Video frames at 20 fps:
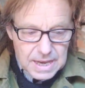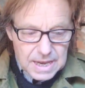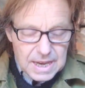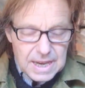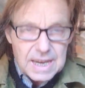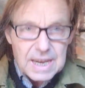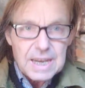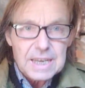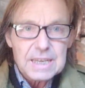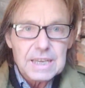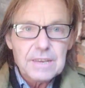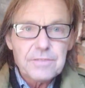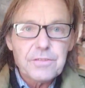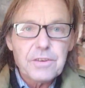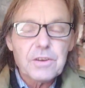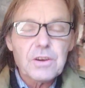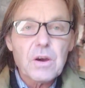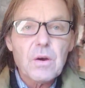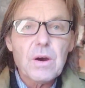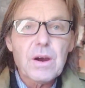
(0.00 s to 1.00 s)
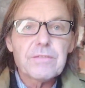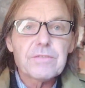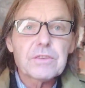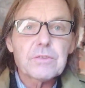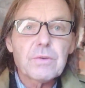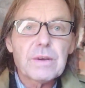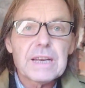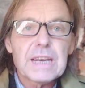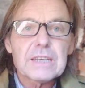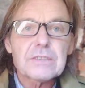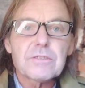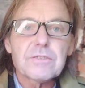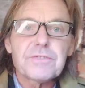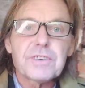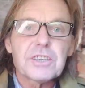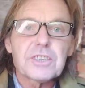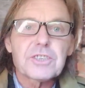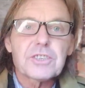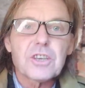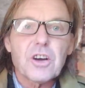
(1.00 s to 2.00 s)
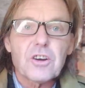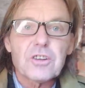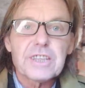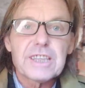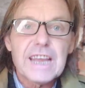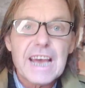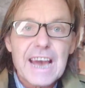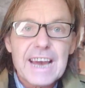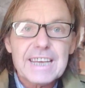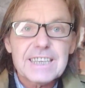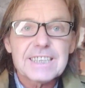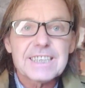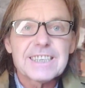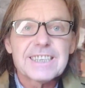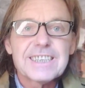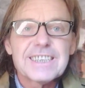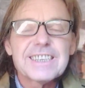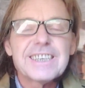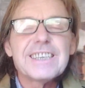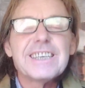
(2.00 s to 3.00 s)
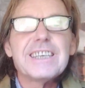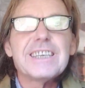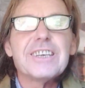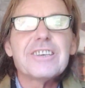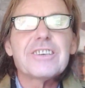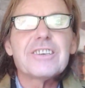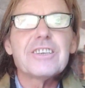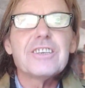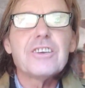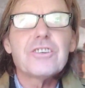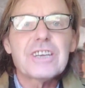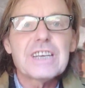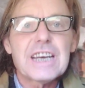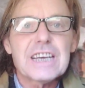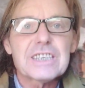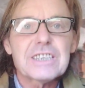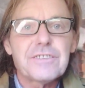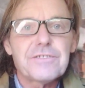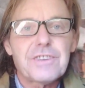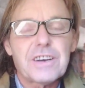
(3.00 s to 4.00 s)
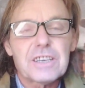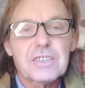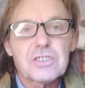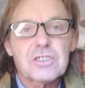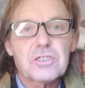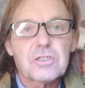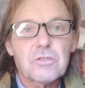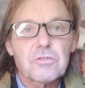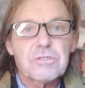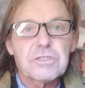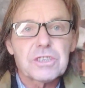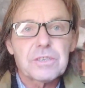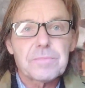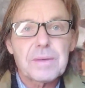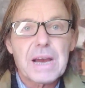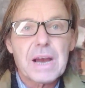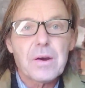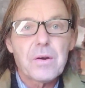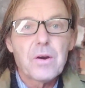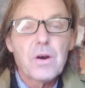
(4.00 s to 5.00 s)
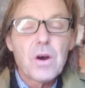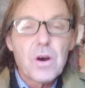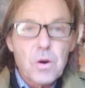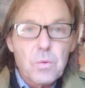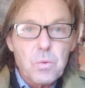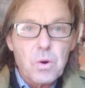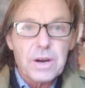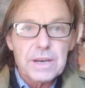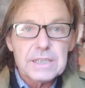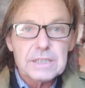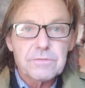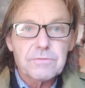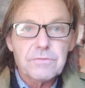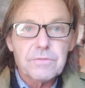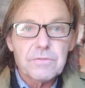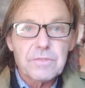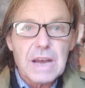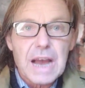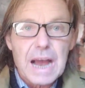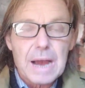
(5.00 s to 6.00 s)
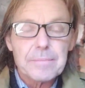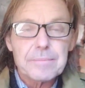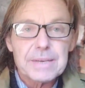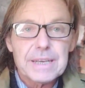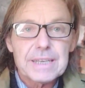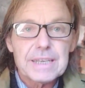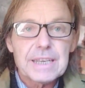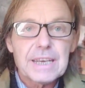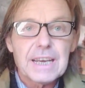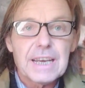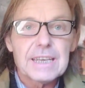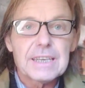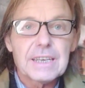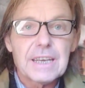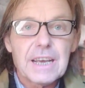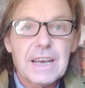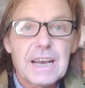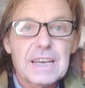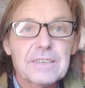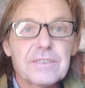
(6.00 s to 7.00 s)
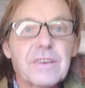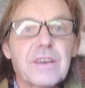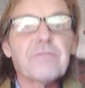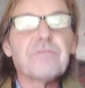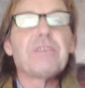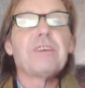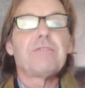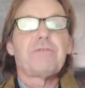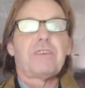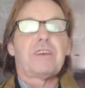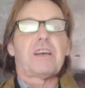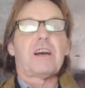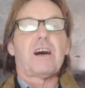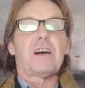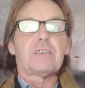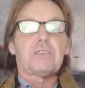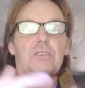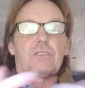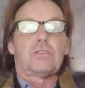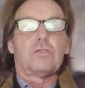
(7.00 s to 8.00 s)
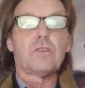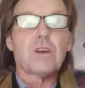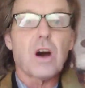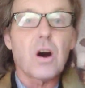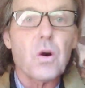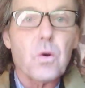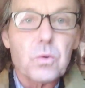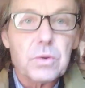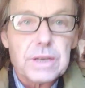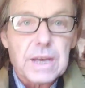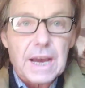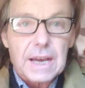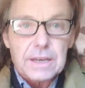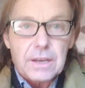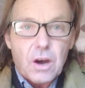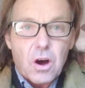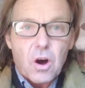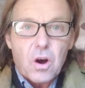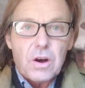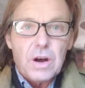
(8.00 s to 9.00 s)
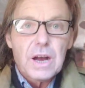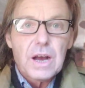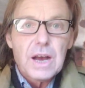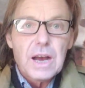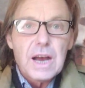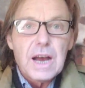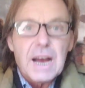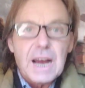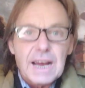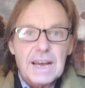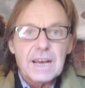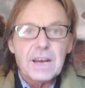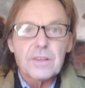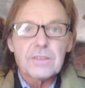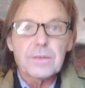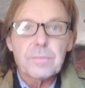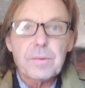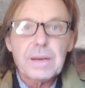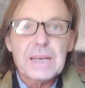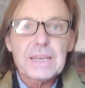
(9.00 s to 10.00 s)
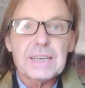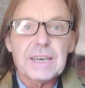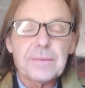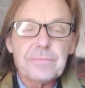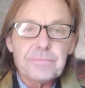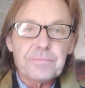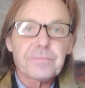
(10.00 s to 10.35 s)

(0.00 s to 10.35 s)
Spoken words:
And if you go over to electroverse.net, you can actually find stories about what is happening in regards to cold and hot on the planet.